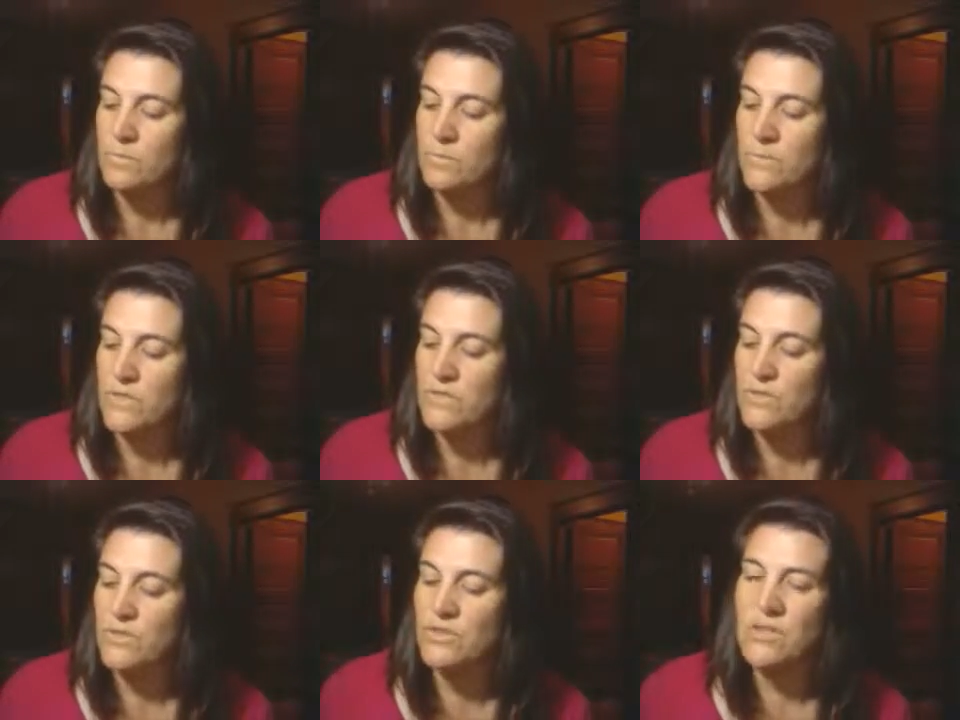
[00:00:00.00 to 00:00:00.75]

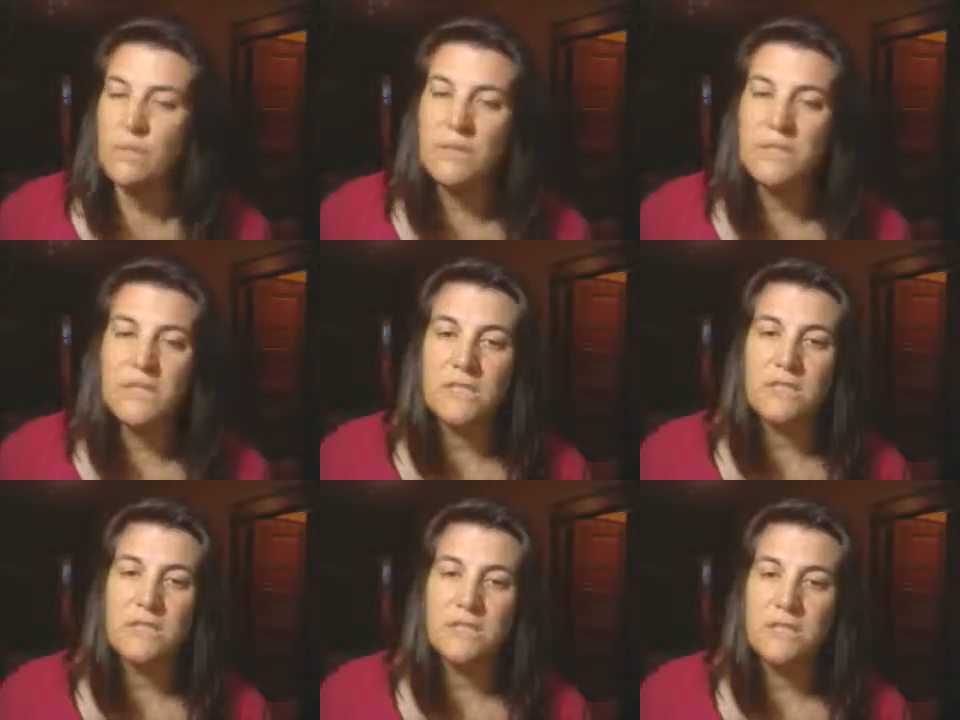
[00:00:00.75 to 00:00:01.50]
just for some reason it's
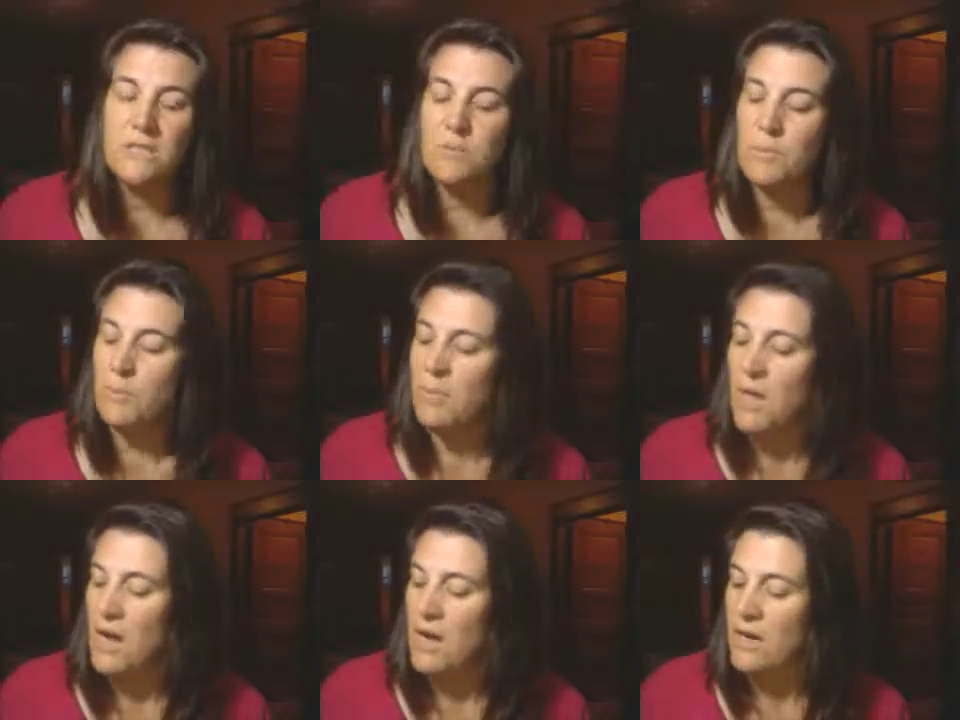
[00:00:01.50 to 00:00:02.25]
such a simple
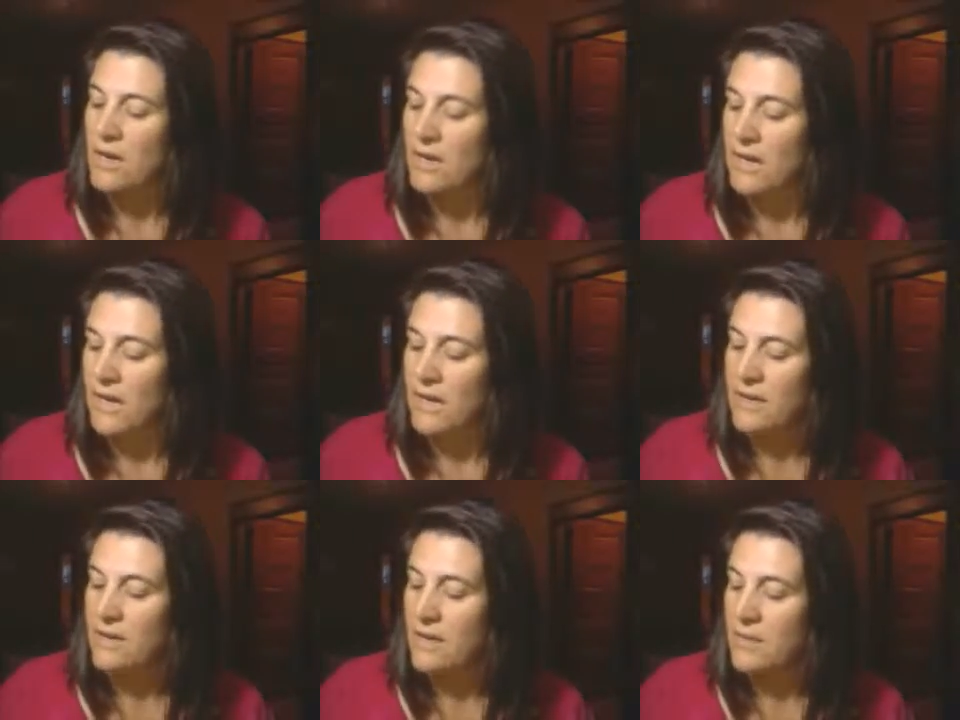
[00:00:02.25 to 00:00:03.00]
block,
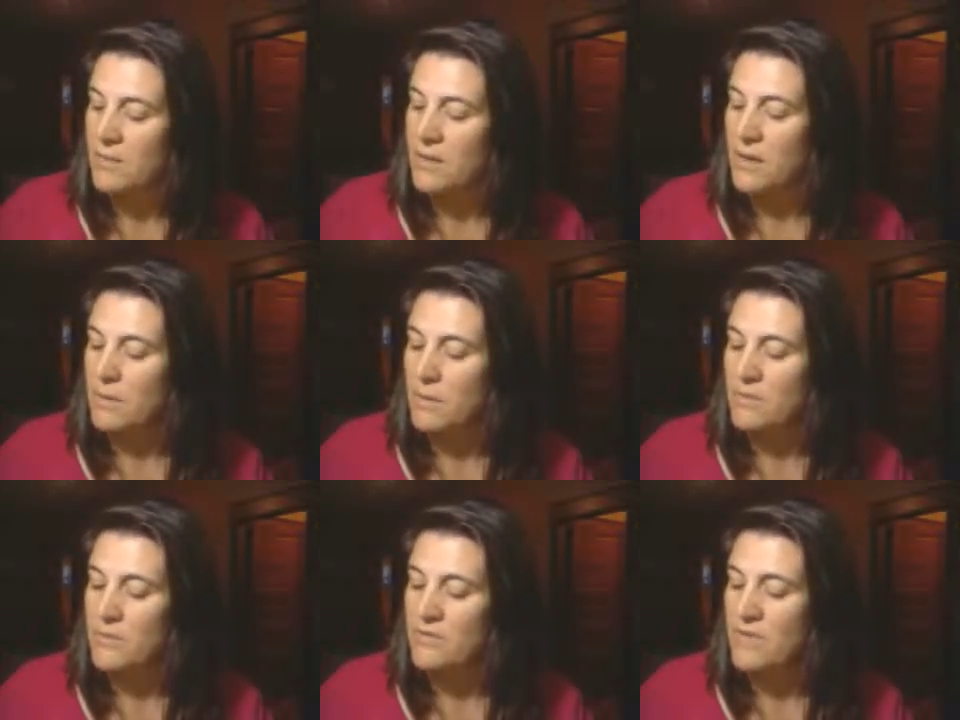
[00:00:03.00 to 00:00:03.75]
and I'm a
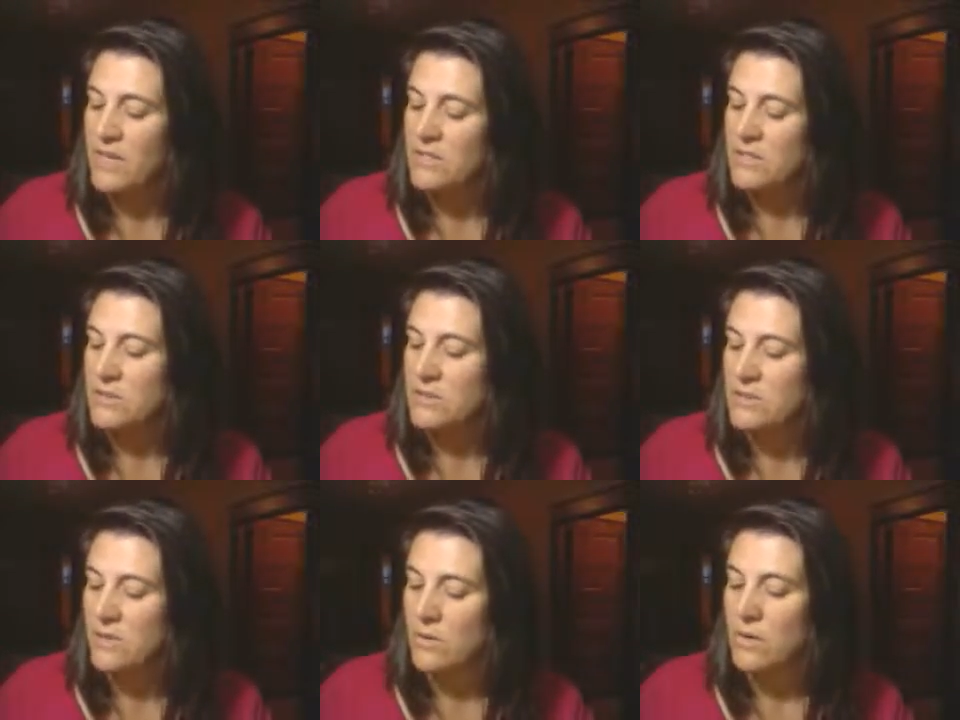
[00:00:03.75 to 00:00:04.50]

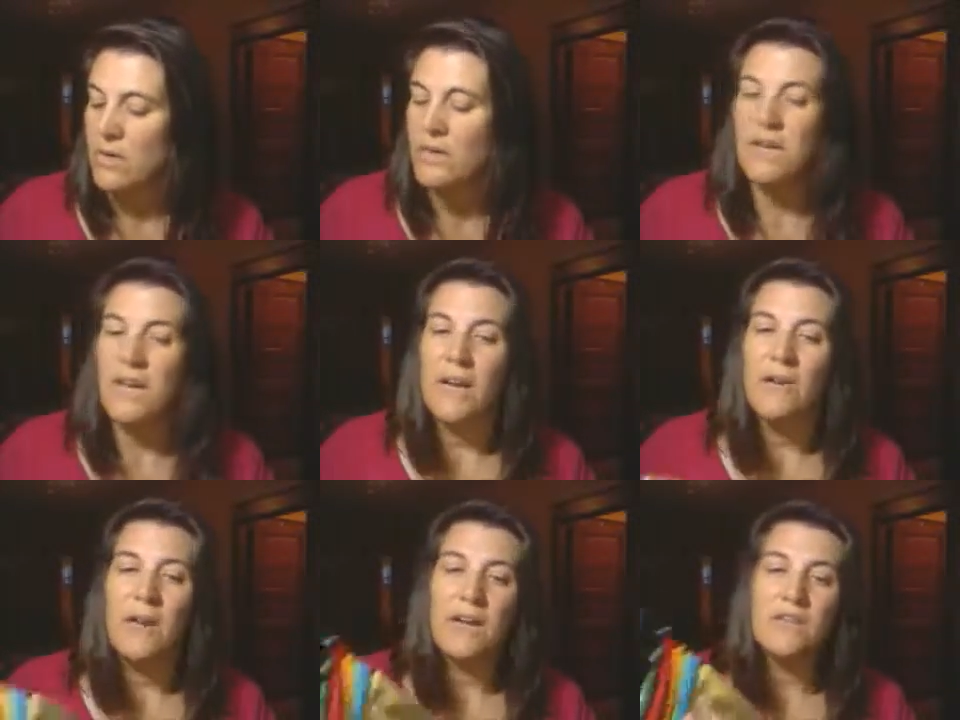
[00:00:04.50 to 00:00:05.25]
perfectionist, so
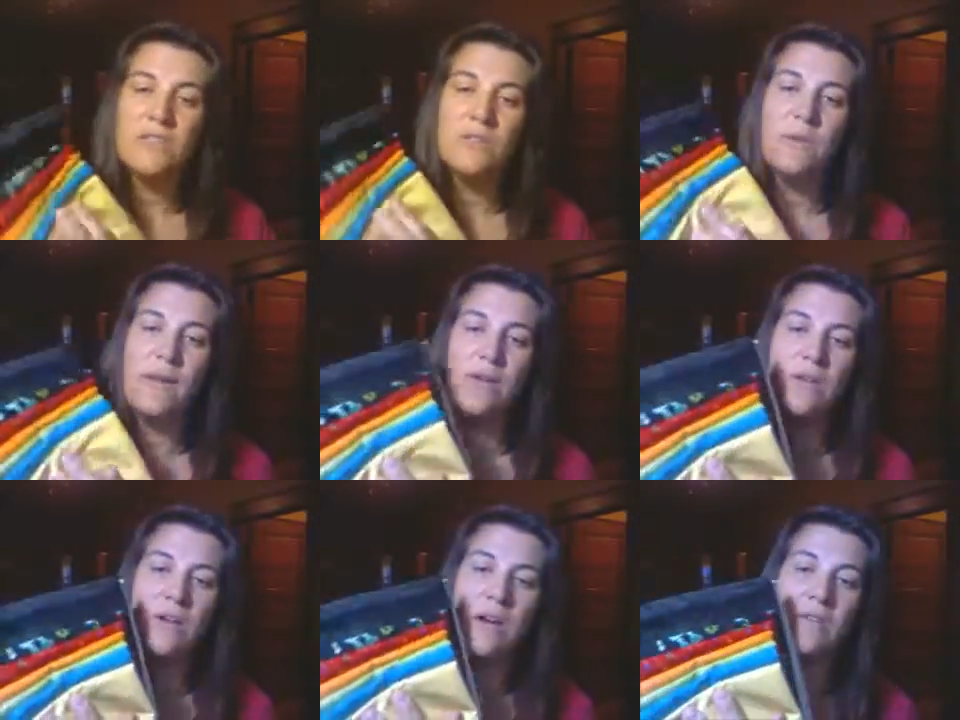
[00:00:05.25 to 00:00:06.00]
I actually went
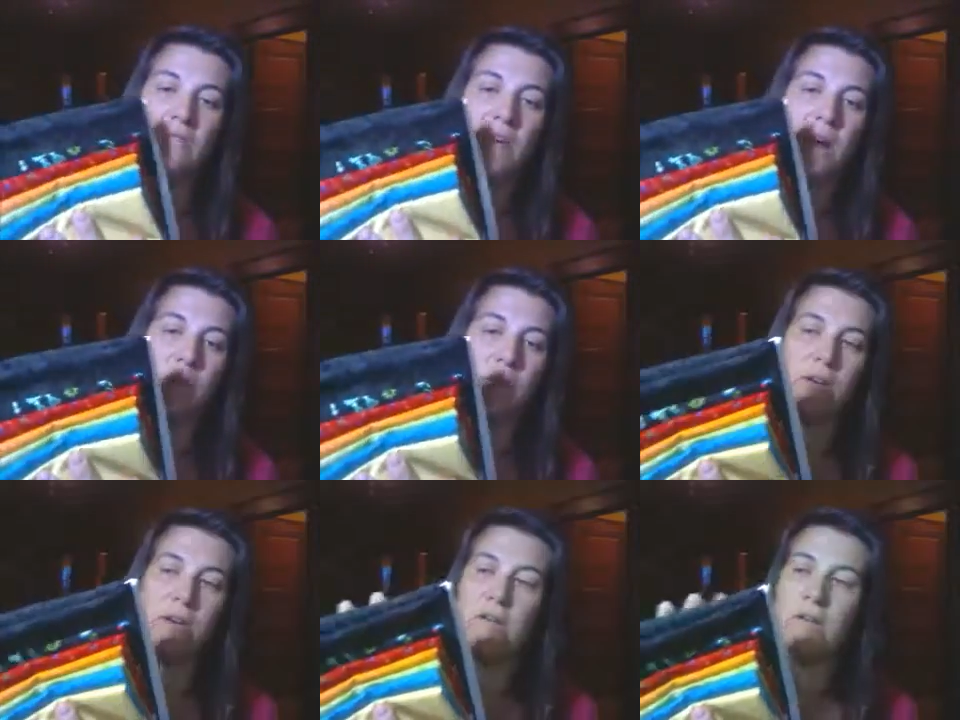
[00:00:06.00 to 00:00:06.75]
out and got
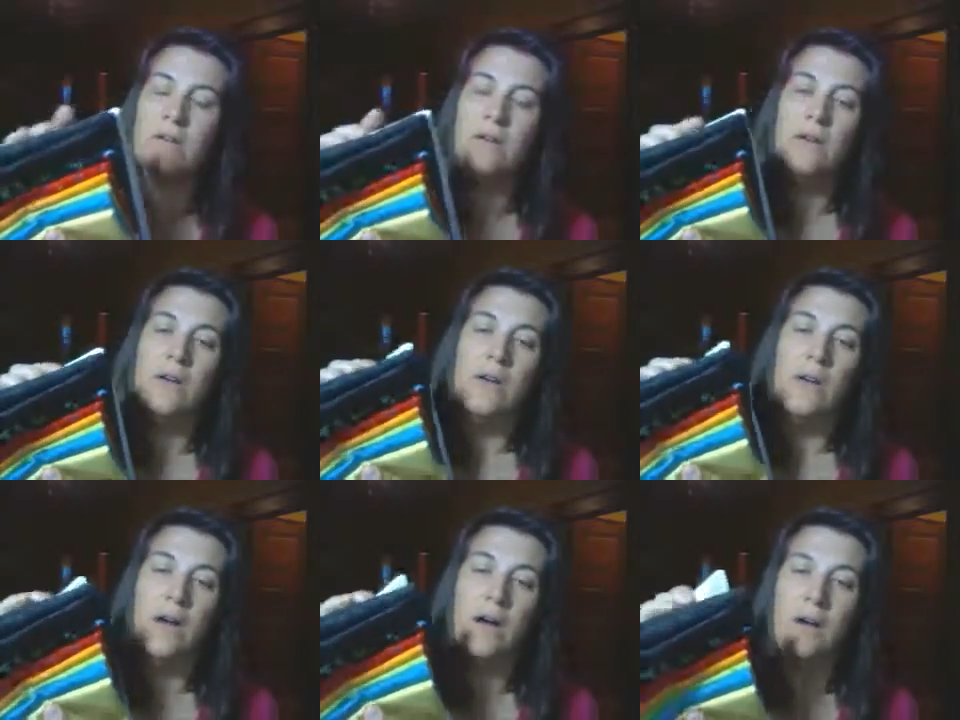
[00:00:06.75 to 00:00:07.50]
fabric
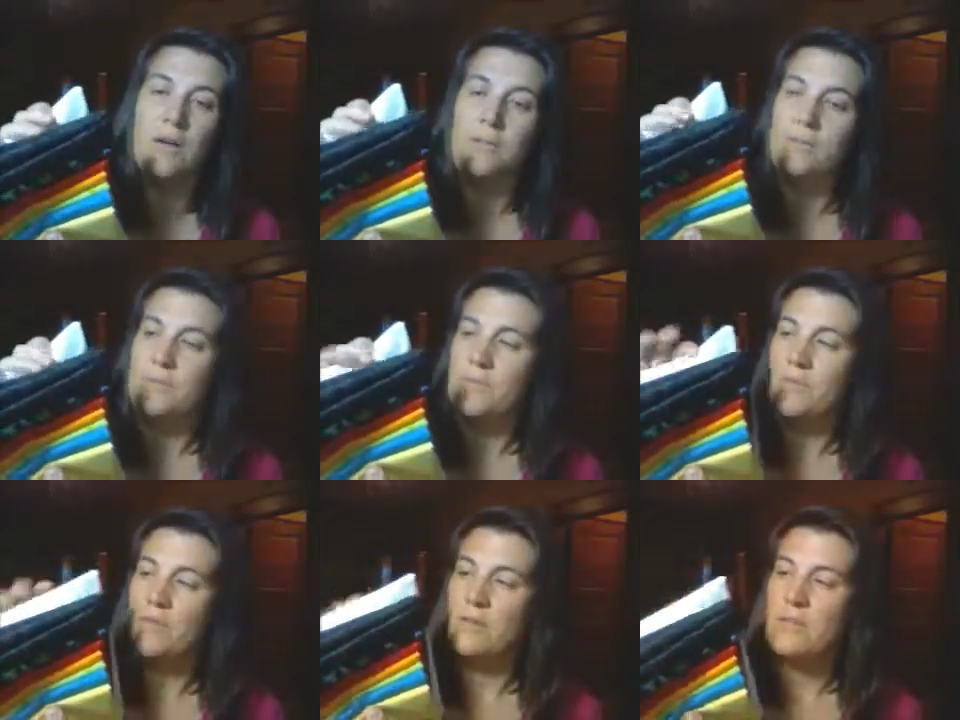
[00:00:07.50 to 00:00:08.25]

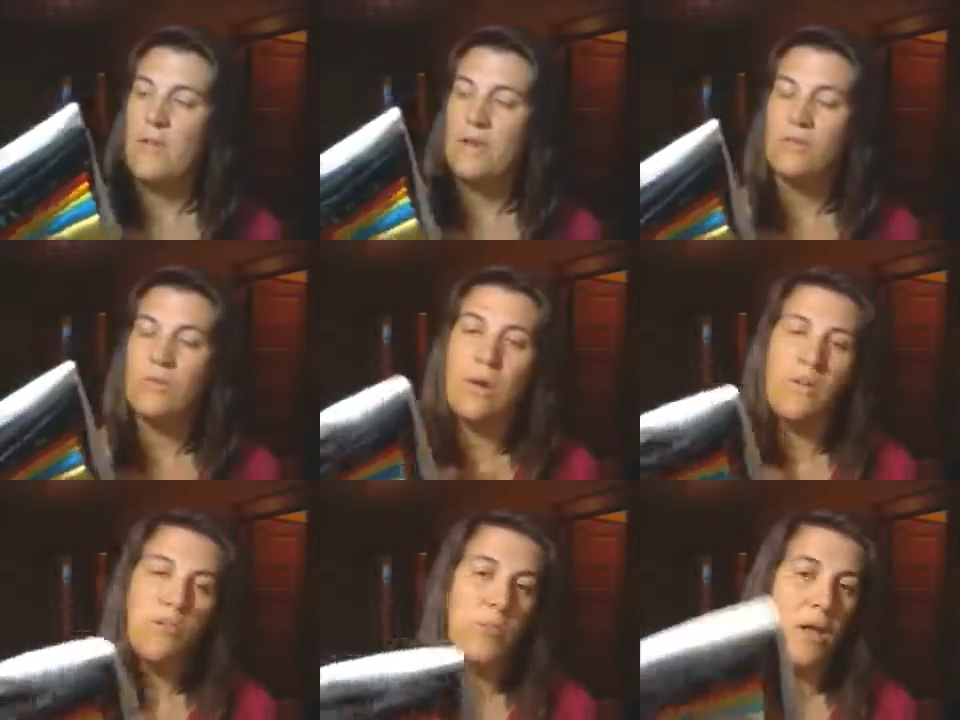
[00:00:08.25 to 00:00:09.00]
to make
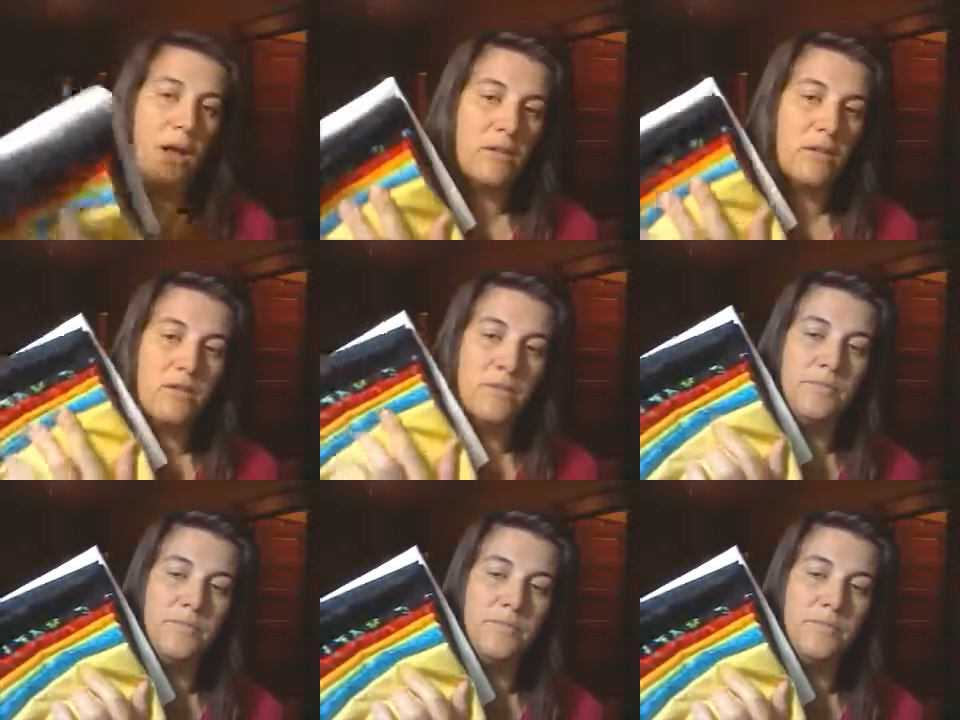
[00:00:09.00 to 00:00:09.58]
12 blocks.